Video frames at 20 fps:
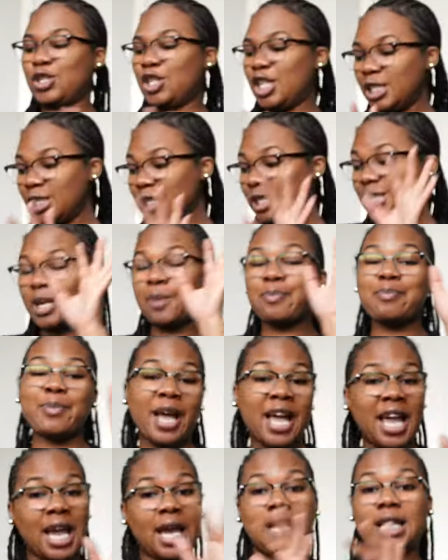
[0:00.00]
This is the
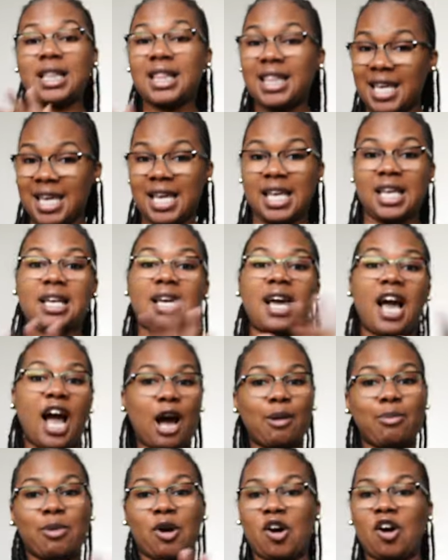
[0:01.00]
main thing
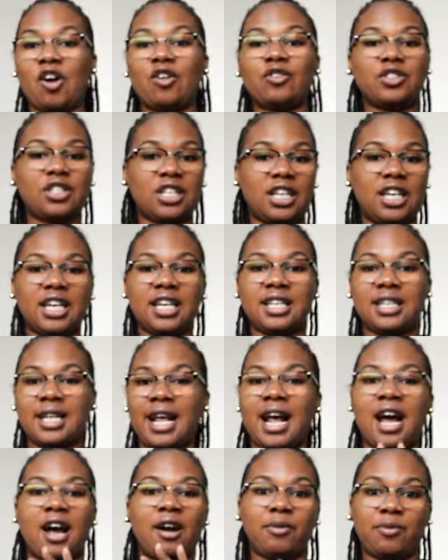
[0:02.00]
I bought off Shein that
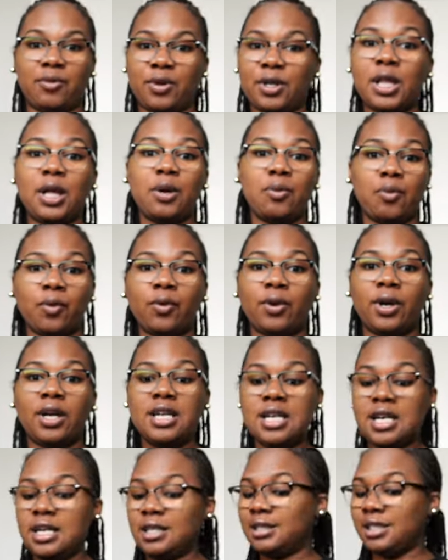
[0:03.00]
I really want
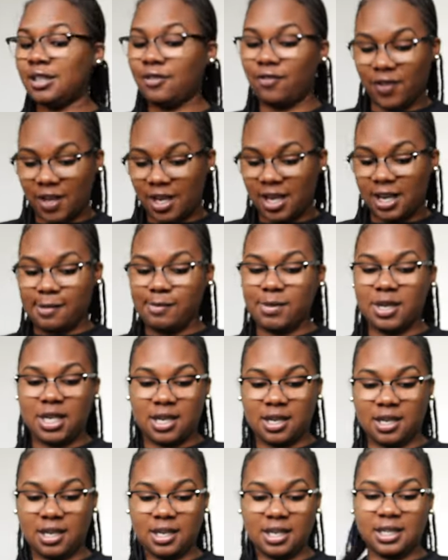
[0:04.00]
to fit
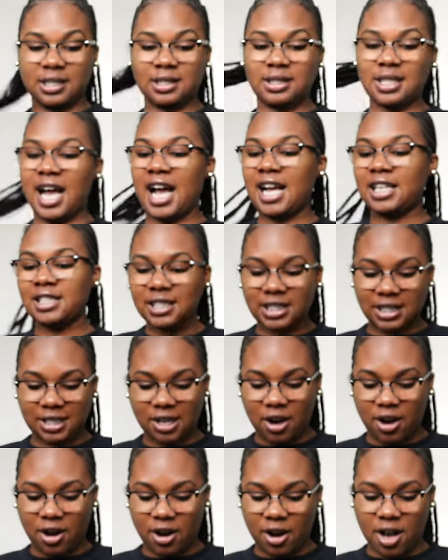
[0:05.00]
because I just
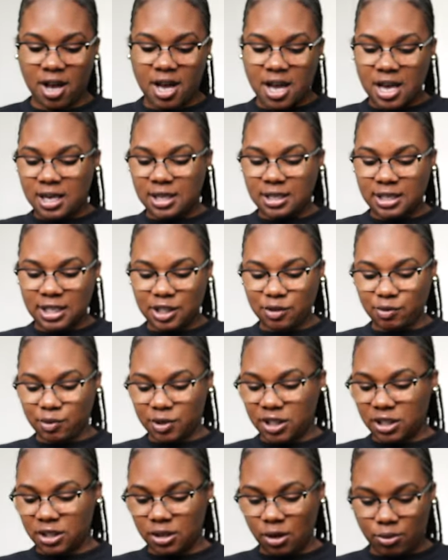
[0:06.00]
thought these were
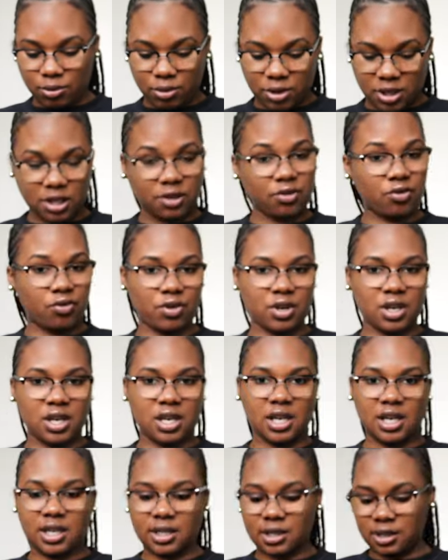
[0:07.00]
so different
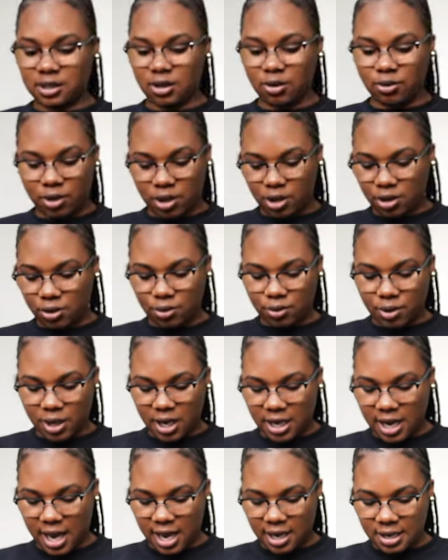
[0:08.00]
and so cute
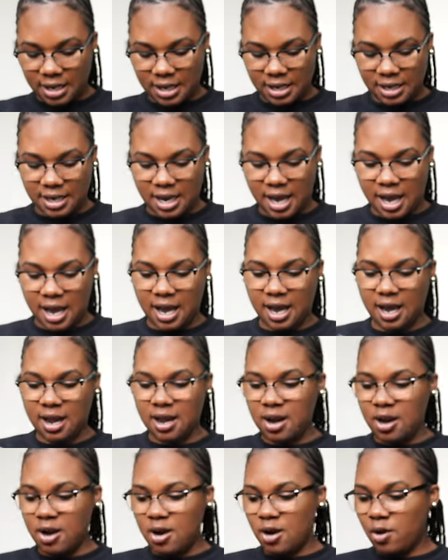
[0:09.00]
and I could not
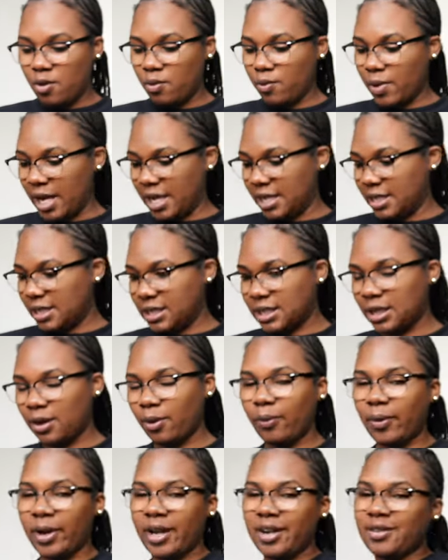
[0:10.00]
wait
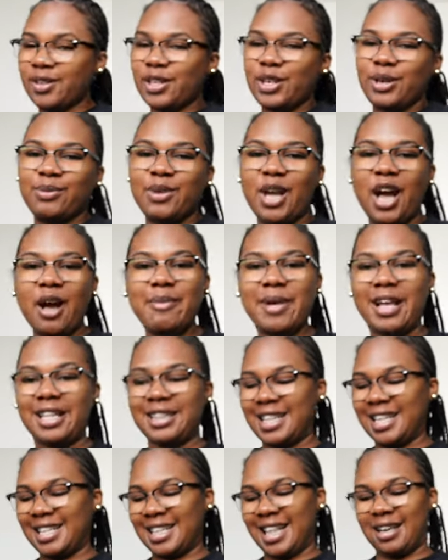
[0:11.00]
to wear them. Y'all might
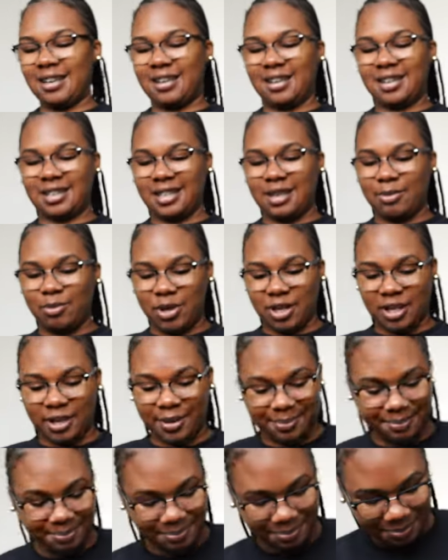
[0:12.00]
think they ugly,
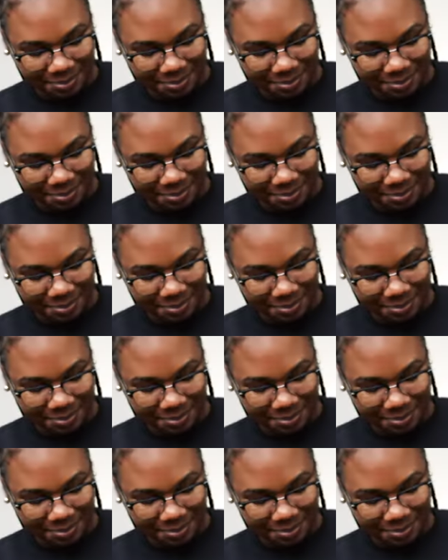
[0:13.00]
but